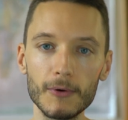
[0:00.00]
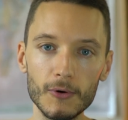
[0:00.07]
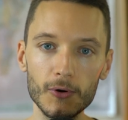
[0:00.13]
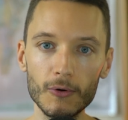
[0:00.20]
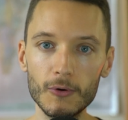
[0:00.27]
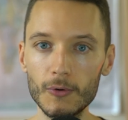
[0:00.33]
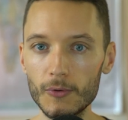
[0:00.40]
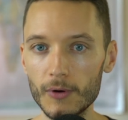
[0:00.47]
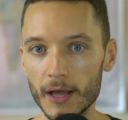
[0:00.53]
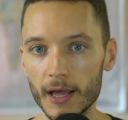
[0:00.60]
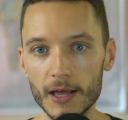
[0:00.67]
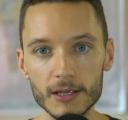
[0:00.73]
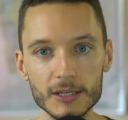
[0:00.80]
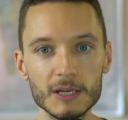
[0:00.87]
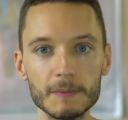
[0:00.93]
who
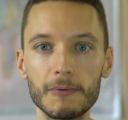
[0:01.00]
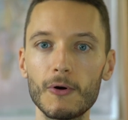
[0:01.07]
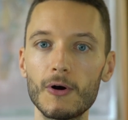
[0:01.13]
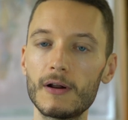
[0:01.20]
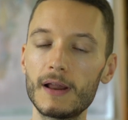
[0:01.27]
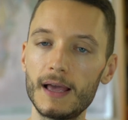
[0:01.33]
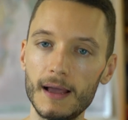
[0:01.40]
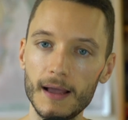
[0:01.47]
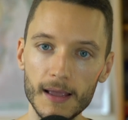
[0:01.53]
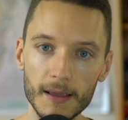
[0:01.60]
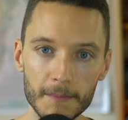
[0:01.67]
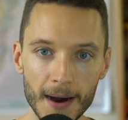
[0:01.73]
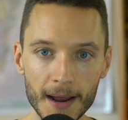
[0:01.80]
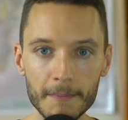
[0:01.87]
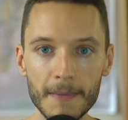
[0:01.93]
support
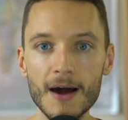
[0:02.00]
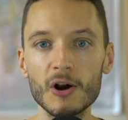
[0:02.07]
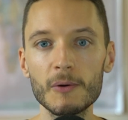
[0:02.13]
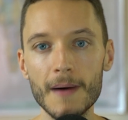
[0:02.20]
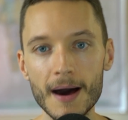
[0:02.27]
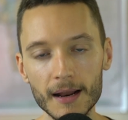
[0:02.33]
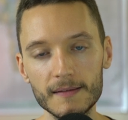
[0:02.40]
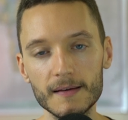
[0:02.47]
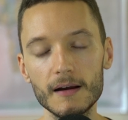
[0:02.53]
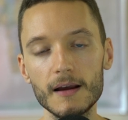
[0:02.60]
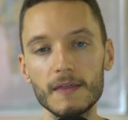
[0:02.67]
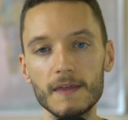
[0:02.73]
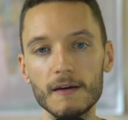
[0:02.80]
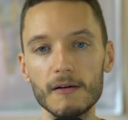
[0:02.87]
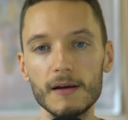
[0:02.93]
modern monetary
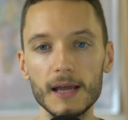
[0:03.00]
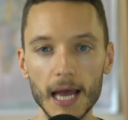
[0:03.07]
theory,